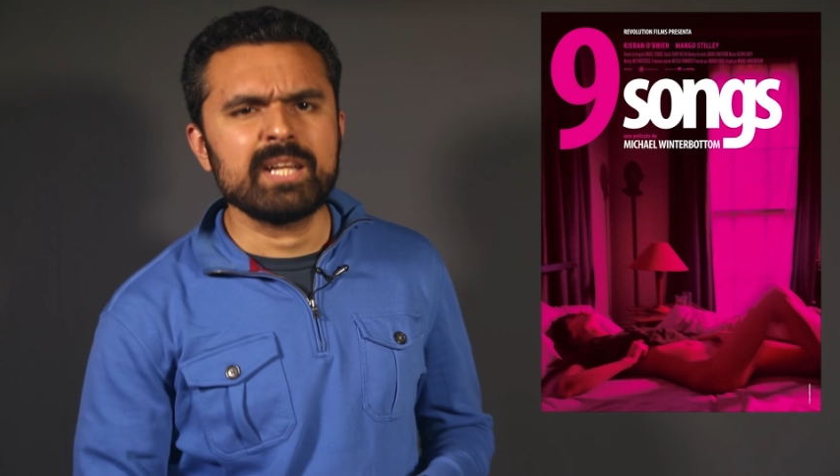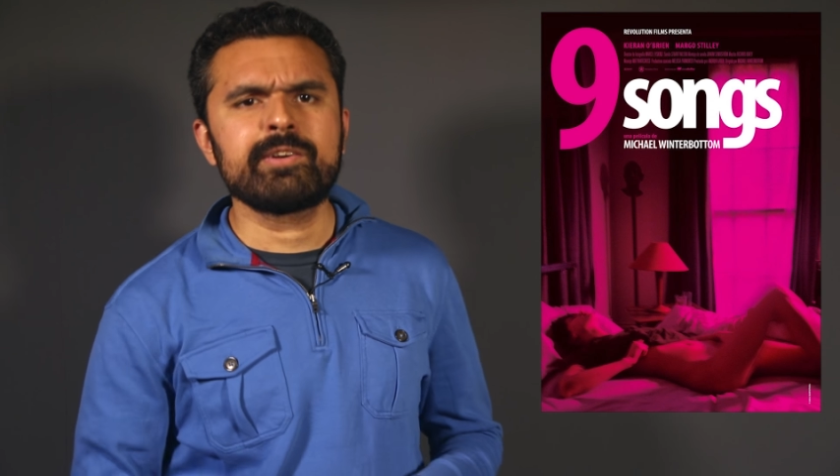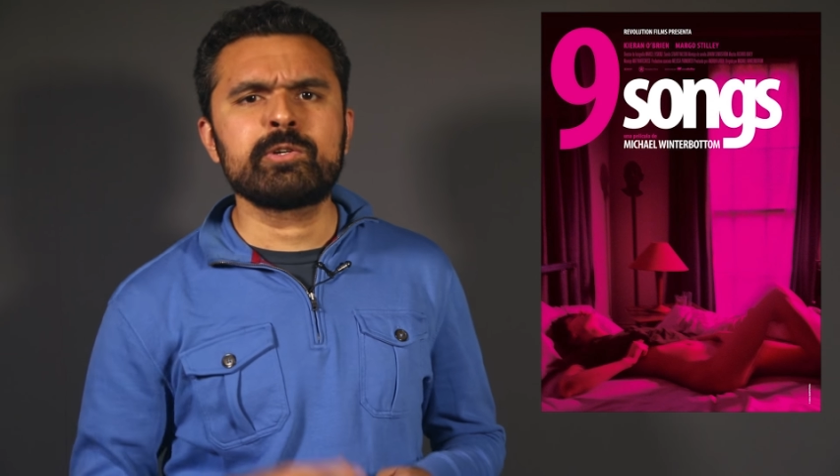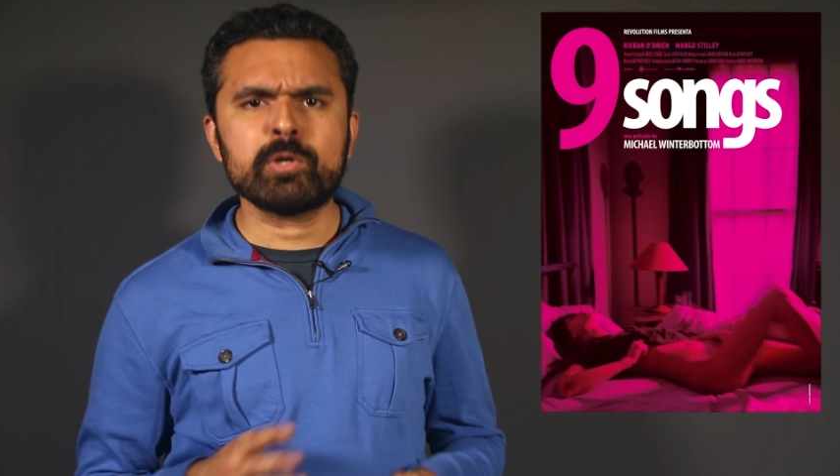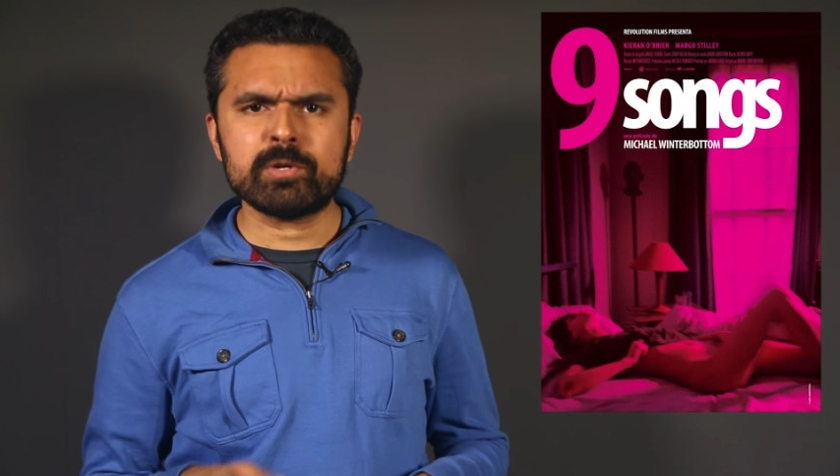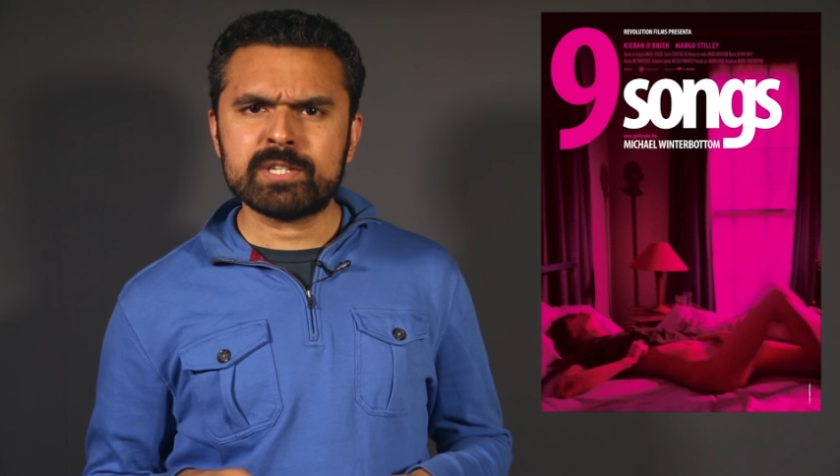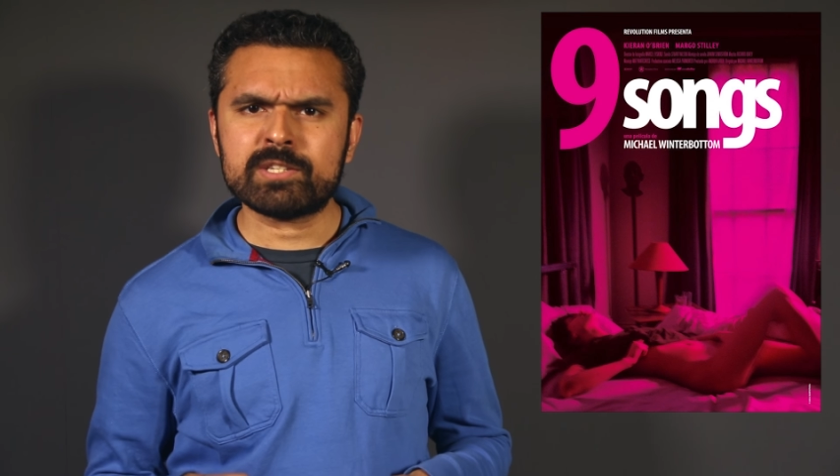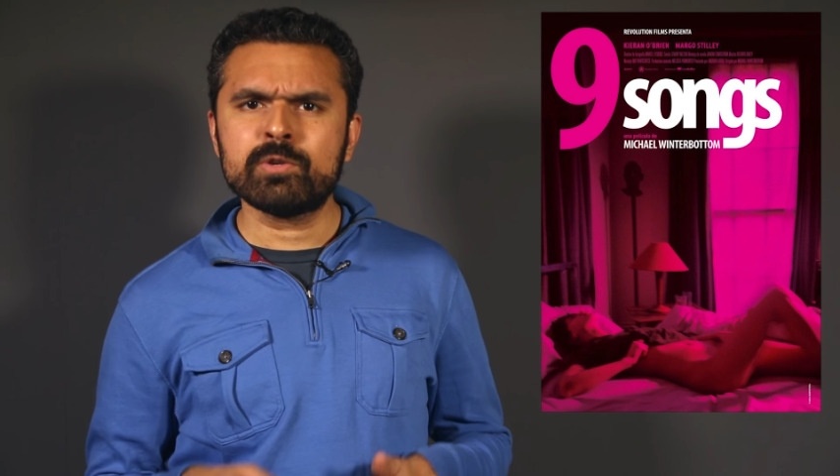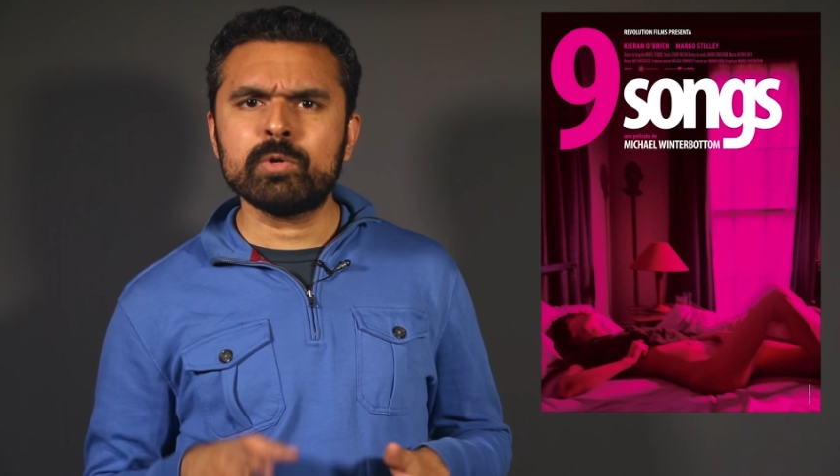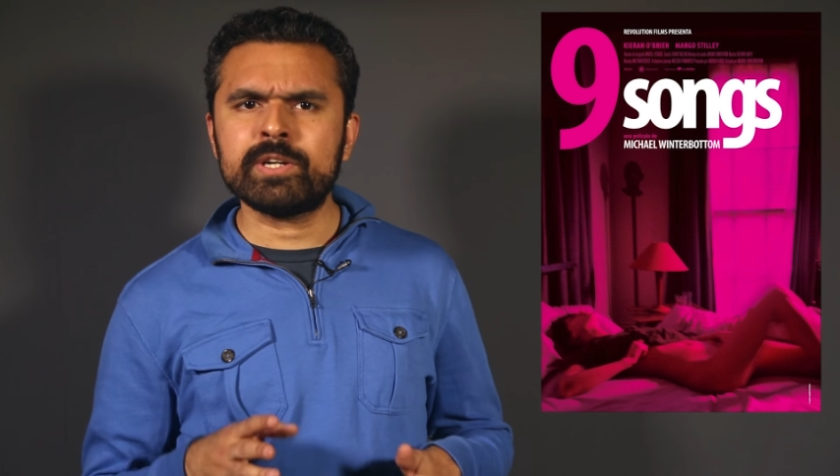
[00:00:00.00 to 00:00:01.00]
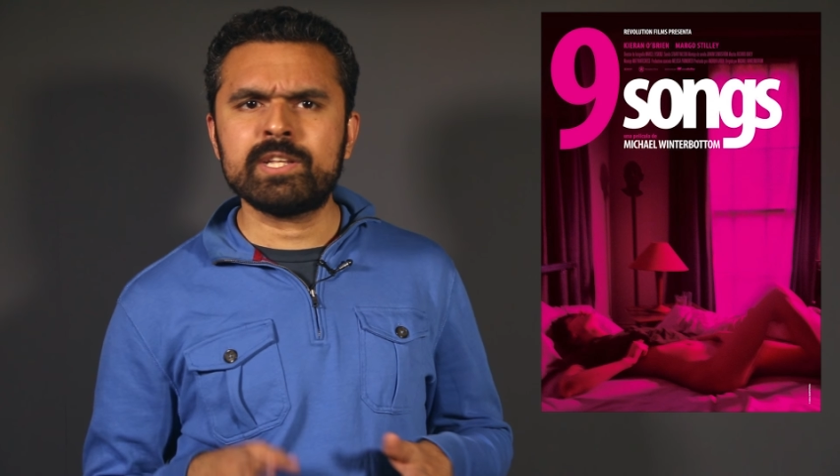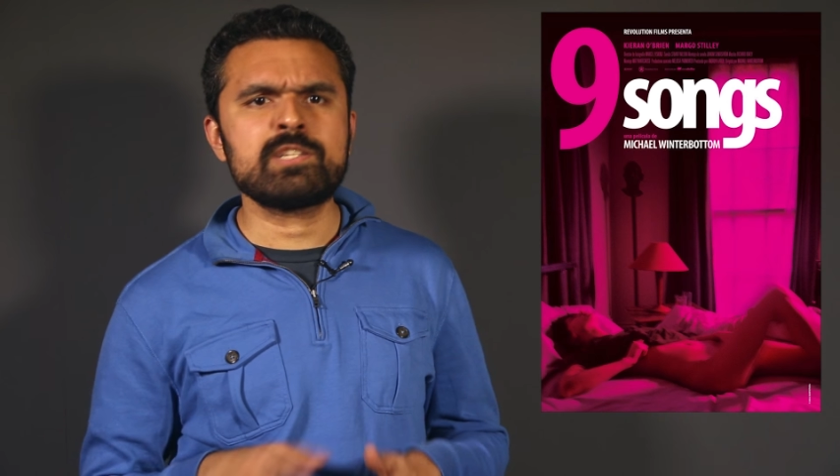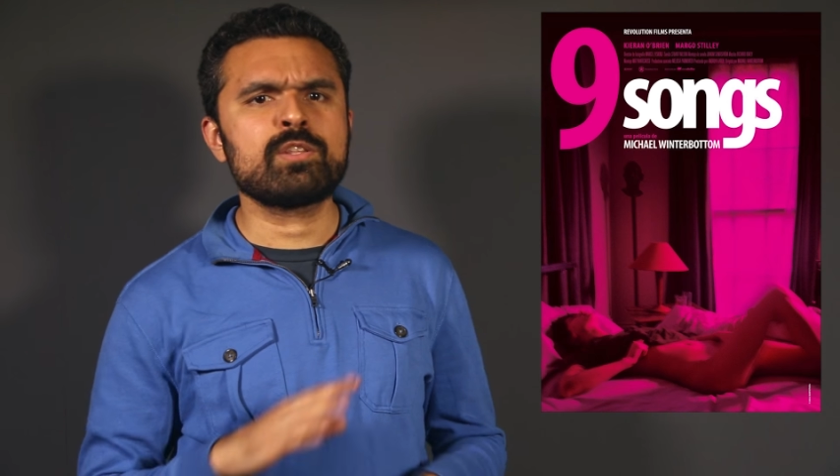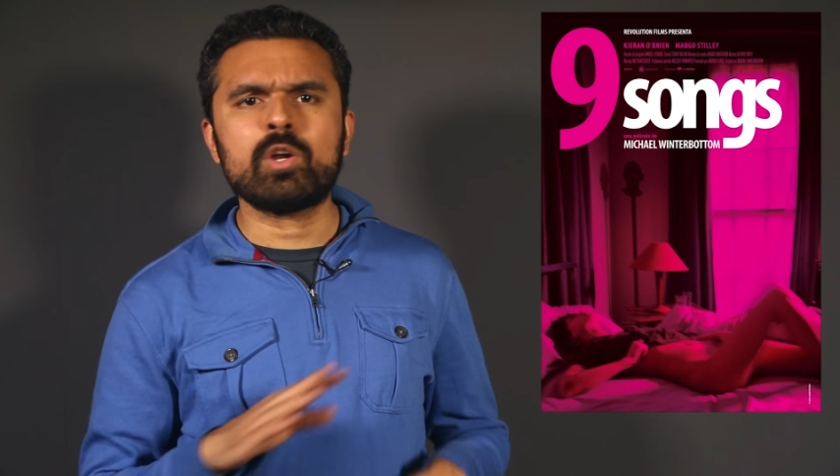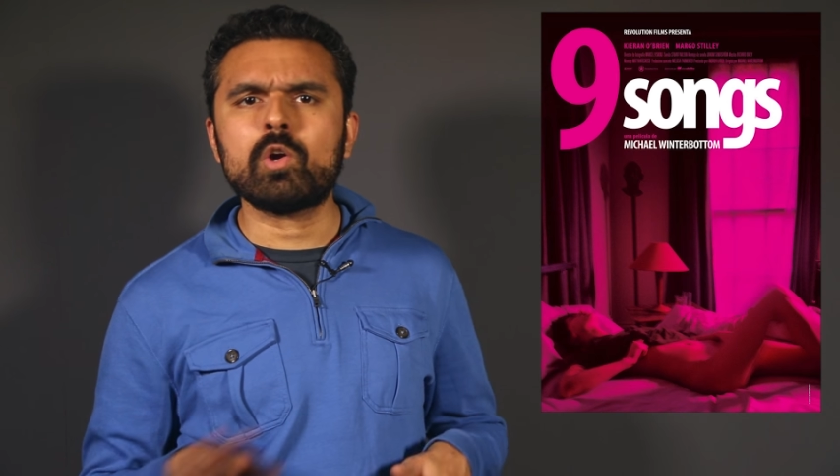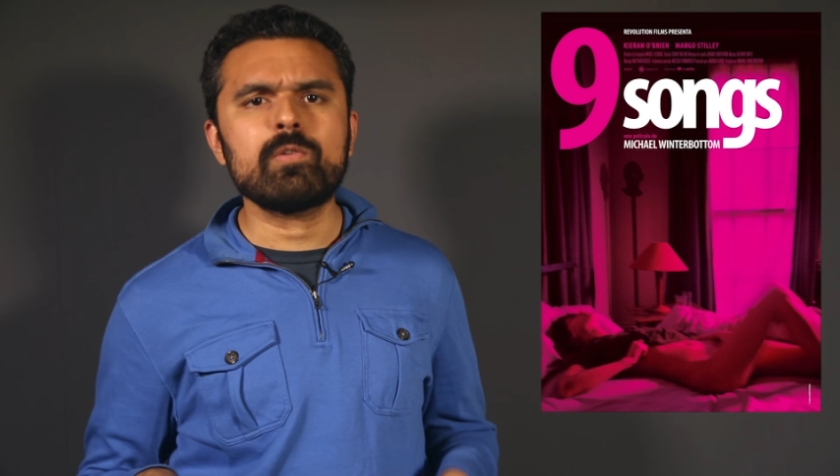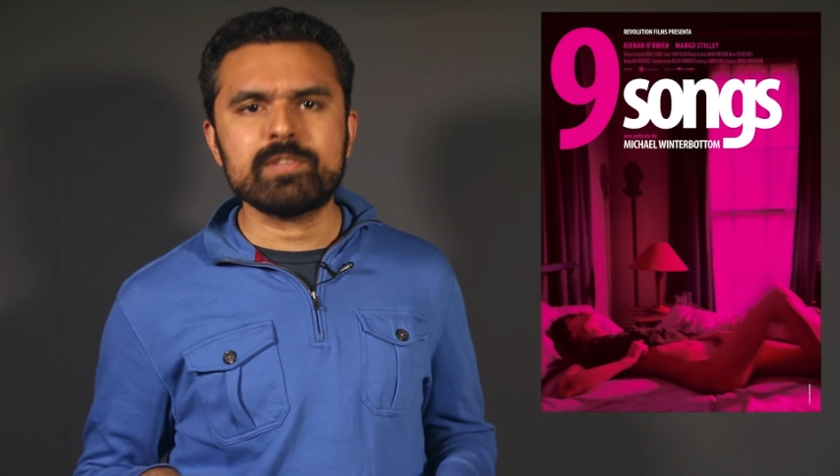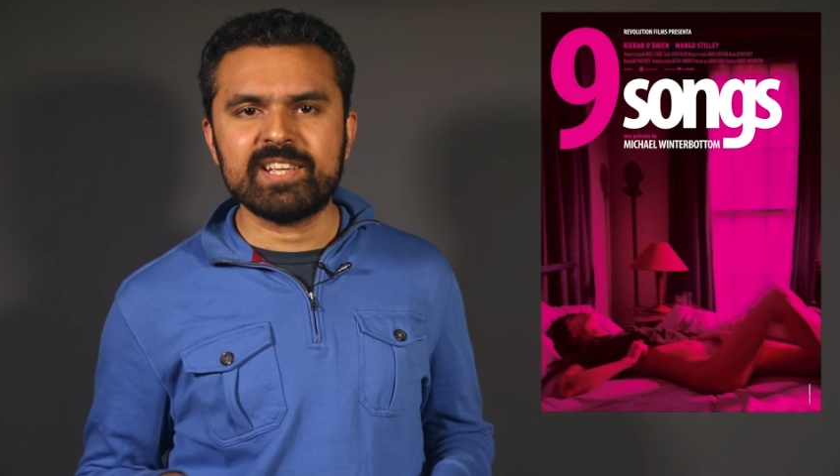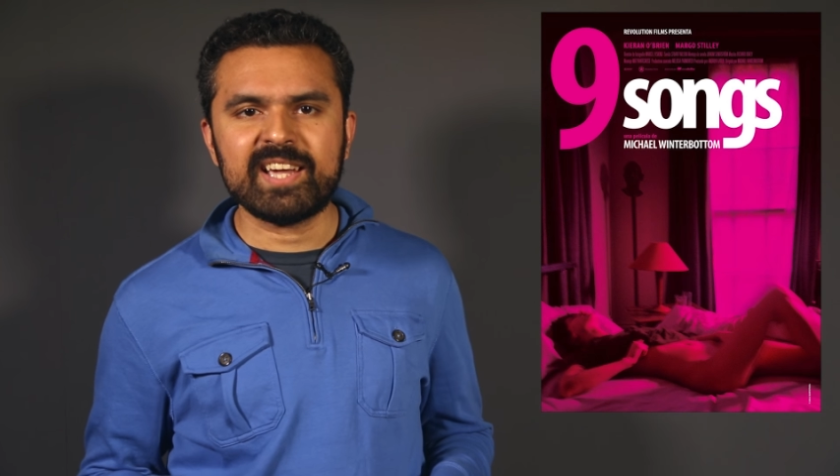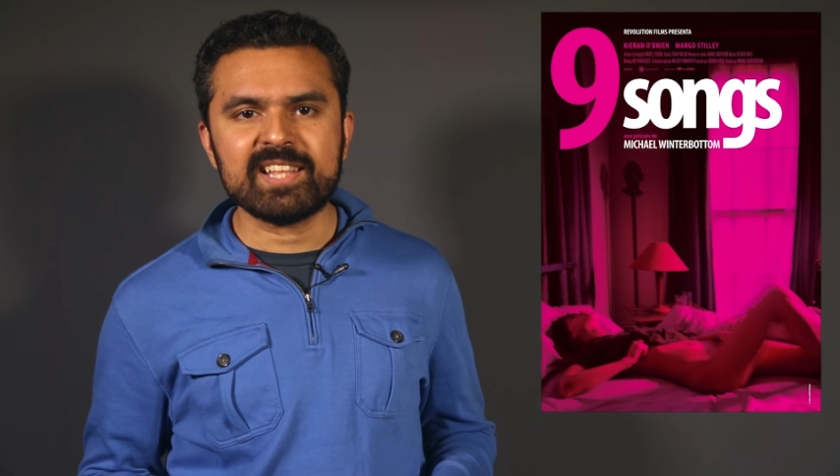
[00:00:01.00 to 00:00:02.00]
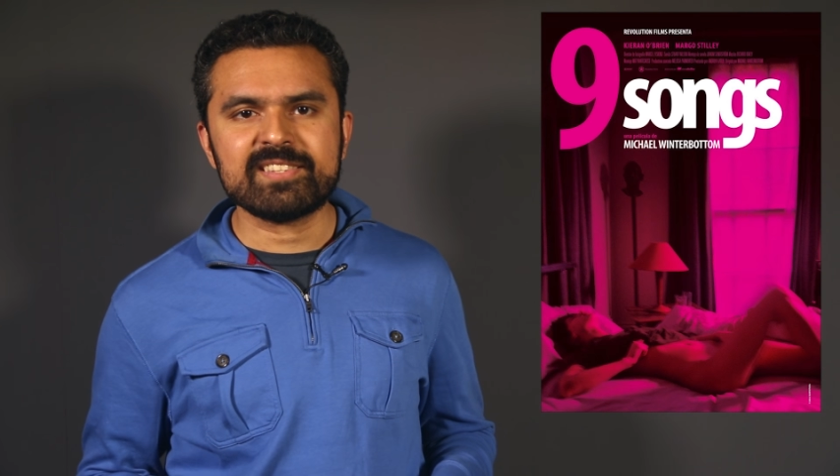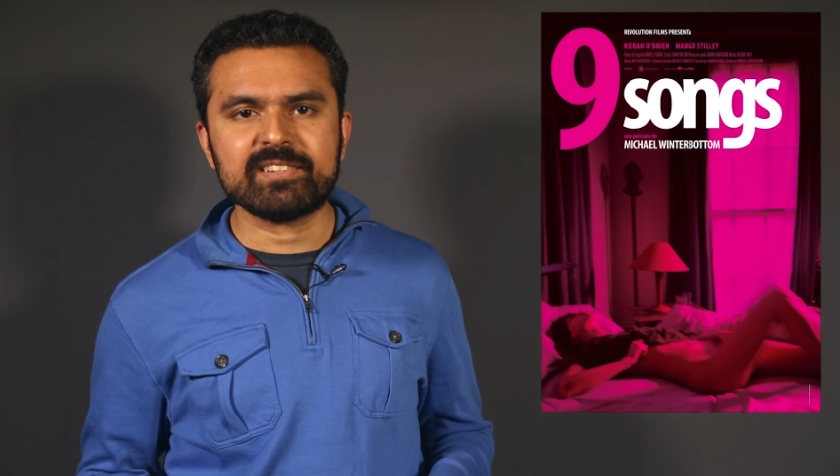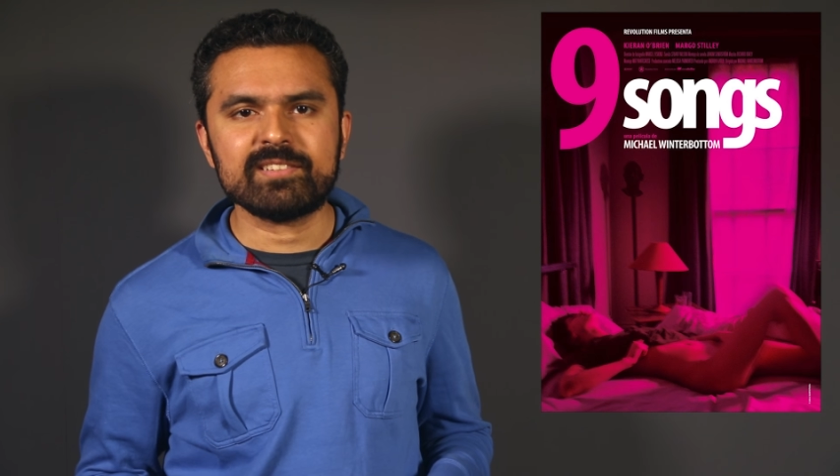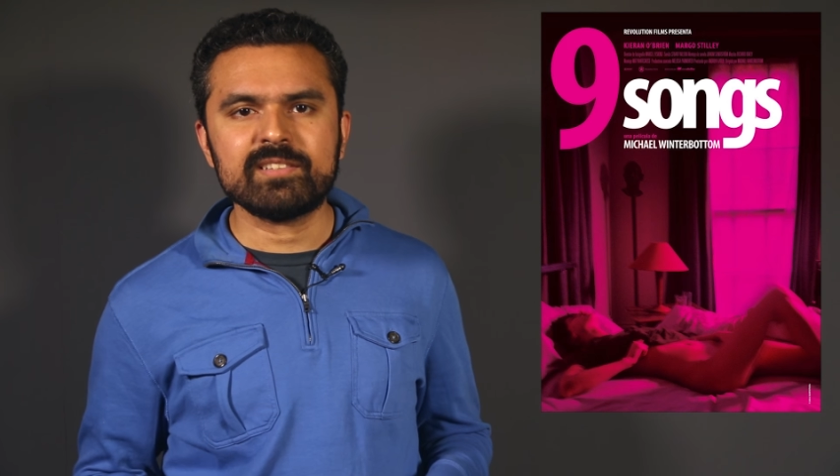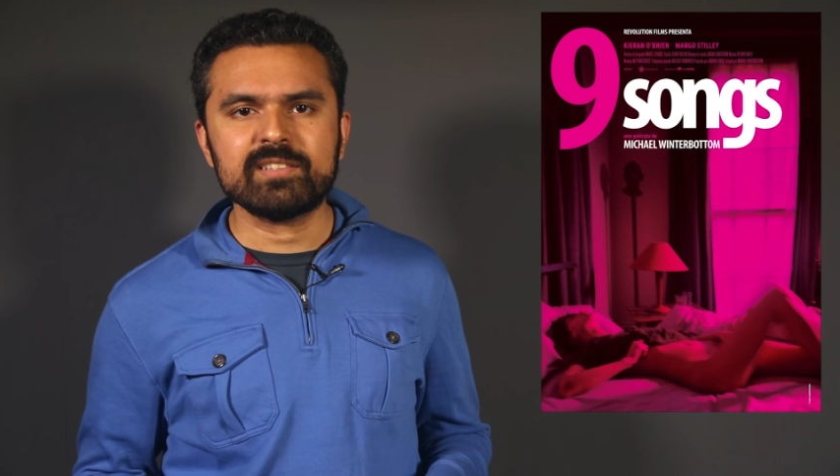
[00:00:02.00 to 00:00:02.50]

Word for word: Gratuitous nudity is not always the answer.